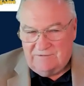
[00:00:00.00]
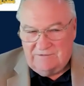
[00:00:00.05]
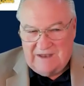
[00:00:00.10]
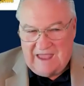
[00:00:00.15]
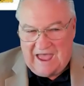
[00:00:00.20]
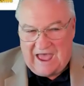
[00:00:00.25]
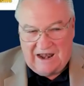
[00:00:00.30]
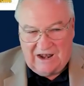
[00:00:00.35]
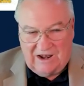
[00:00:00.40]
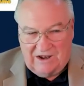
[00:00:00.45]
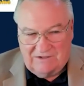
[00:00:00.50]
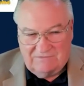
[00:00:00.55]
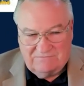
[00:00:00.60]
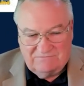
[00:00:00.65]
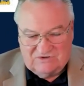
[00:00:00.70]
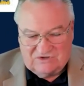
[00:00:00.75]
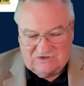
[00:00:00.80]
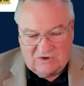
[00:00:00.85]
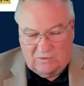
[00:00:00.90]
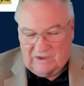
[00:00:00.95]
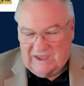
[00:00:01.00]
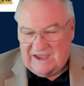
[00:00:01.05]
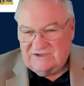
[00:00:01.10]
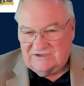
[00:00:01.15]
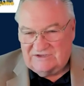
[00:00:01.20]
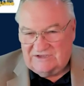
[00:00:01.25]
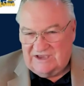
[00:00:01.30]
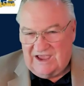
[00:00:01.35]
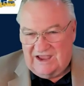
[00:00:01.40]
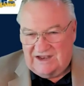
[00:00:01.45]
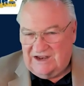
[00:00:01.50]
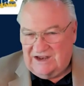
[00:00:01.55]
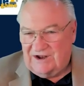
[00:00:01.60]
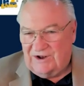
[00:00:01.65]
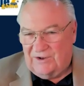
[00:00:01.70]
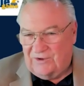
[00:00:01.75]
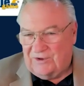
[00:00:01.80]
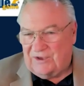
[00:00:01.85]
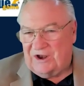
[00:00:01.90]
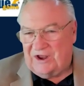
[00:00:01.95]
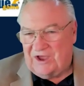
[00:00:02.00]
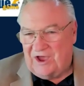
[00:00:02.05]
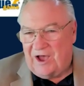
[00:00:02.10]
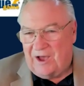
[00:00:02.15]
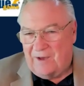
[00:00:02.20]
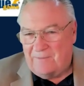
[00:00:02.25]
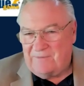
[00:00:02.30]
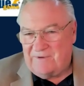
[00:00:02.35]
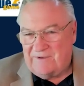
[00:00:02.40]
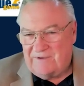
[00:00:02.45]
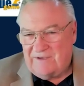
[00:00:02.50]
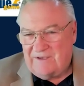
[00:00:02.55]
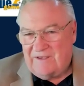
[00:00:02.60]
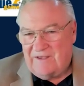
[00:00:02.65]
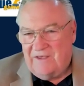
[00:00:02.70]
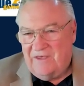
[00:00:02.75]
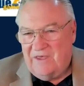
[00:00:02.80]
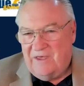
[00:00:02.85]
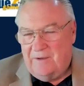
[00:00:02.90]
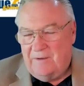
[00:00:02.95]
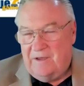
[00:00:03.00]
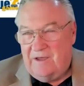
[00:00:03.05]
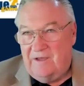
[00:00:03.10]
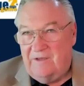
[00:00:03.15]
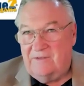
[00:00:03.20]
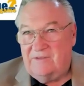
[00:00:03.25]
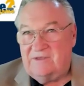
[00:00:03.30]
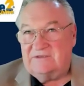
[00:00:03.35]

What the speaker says: not so lazy I didn't look it up. The